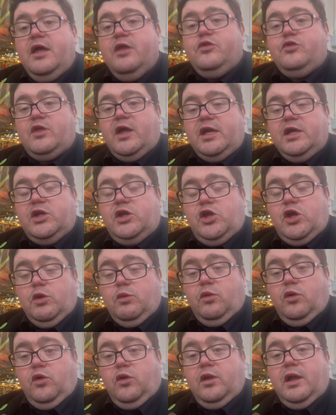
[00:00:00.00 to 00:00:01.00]
Thank you
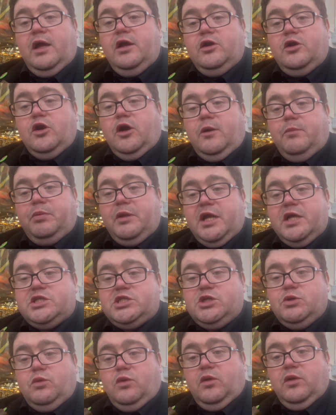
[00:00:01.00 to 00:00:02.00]
all, and God bless
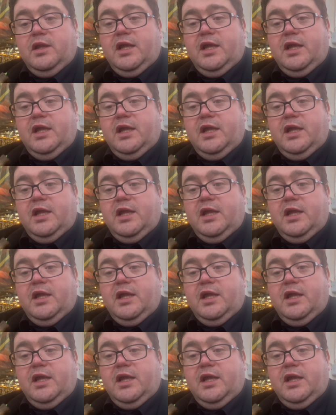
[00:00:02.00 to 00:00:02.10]
you all,